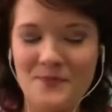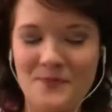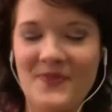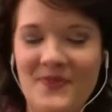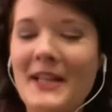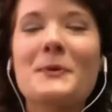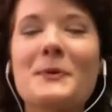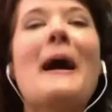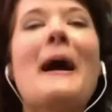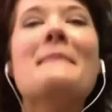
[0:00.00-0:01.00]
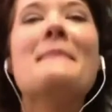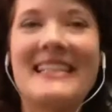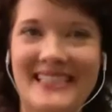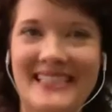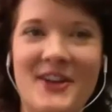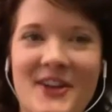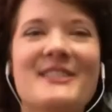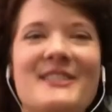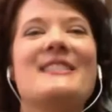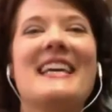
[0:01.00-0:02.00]
that's one of my biggest sellers.
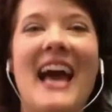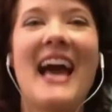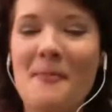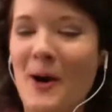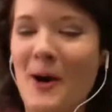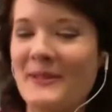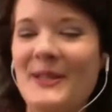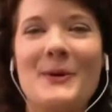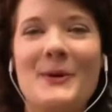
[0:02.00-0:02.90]
I'll say that, moms and their